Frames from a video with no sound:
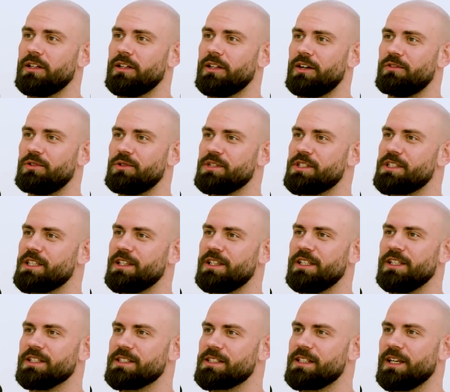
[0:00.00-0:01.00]
I've always said
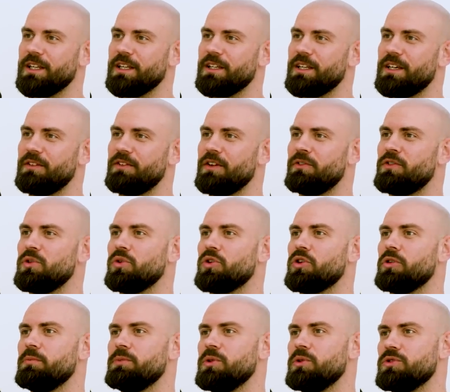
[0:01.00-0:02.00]
this like if if your
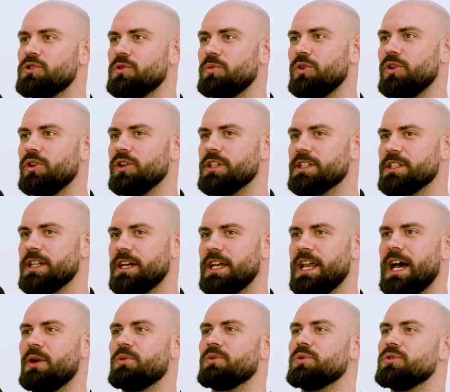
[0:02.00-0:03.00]
commute to work is like an
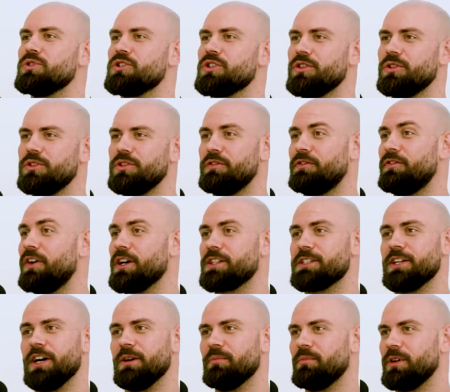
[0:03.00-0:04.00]
hour or two, you fucked
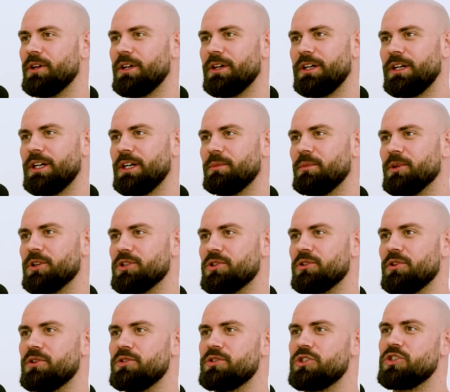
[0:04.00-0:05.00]
up because you're
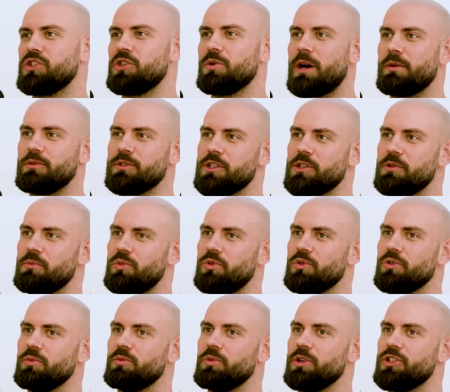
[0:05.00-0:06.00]
losing two hours in the
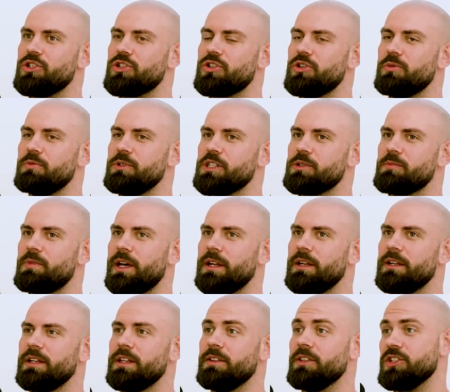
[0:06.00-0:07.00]
morning, which could be
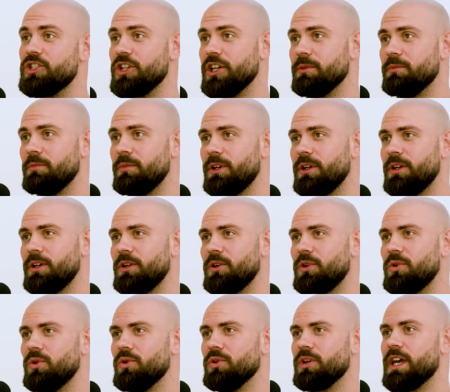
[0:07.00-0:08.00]
spent in the gym
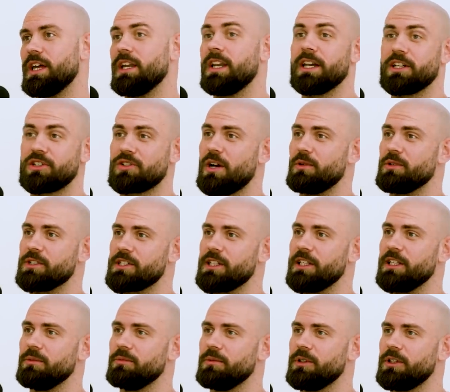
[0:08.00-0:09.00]
or getting an extra hour's
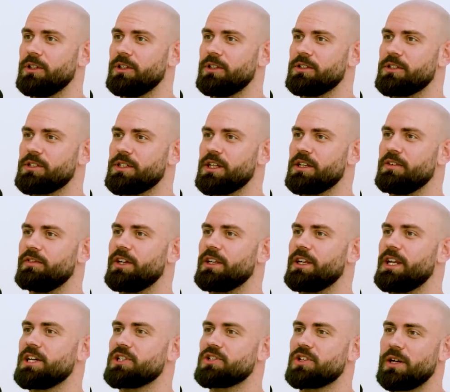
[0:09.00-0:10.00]
sleep. So now you've had an
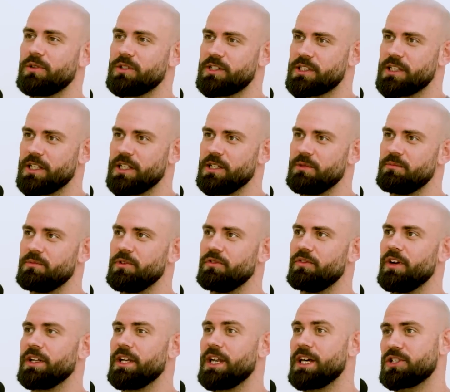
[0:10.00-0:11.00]
extra hour's sleep, you've
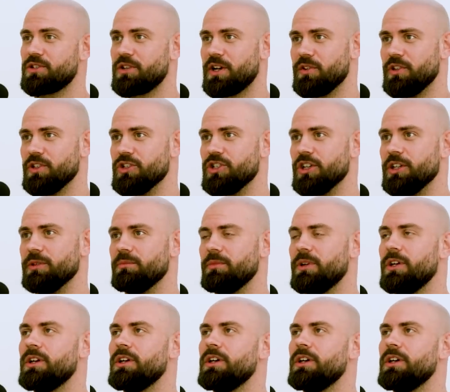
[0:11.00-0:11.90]
had an extra hour in the gym.